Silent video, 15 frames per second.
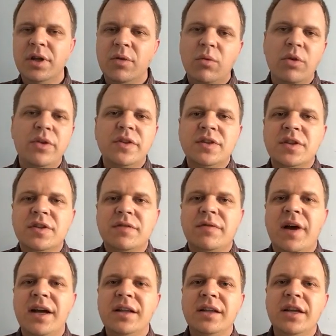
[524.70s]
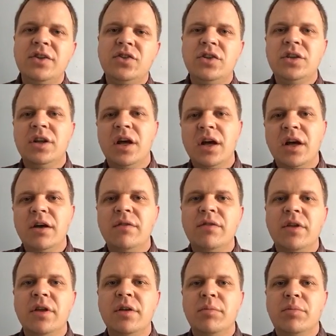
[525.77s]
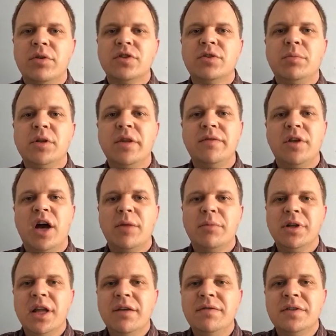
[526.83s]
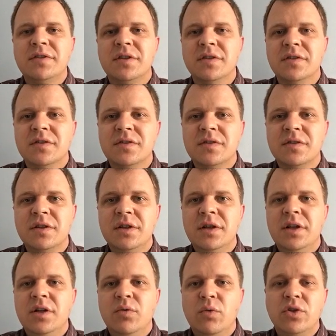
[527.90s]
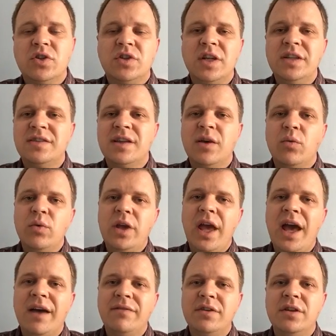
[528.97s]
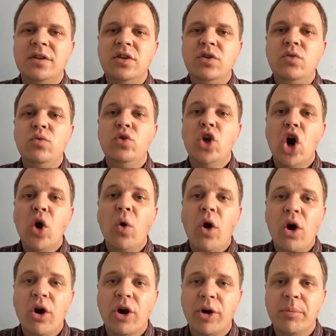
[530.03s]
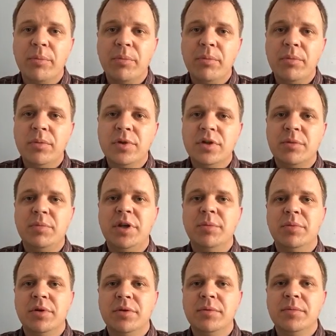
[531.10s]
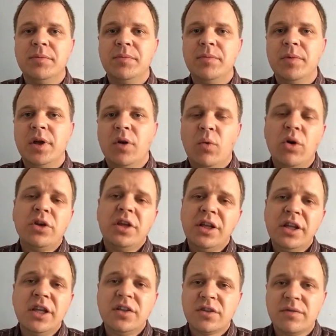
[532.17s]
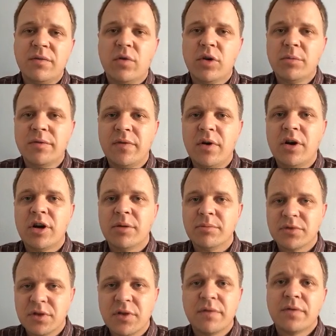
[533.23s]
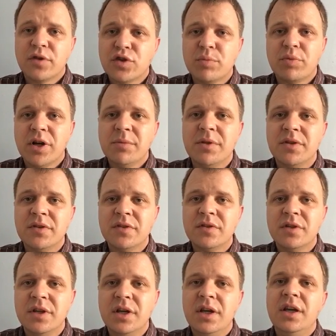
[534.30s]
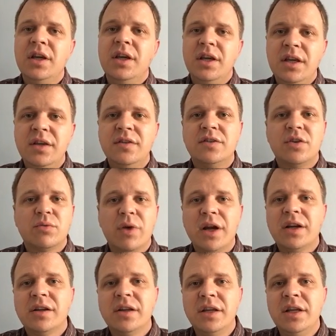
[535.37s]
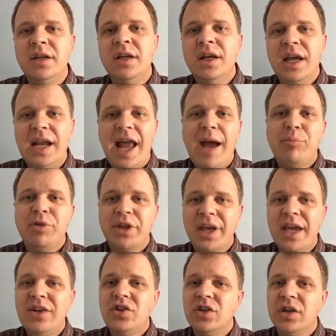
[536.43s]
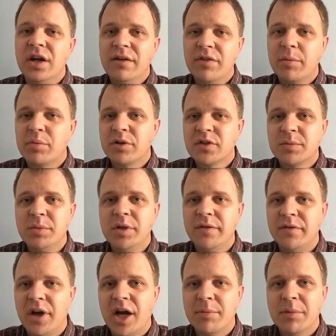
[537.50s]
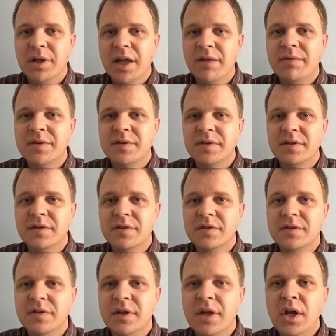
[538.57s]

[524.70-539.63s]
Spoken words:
Well, this is a violation of the principle of non-maleficence, which states that we have to do no harm to people. Well, killing is a form of harm. So the first premise is directly an application of the principle of non-maleficence.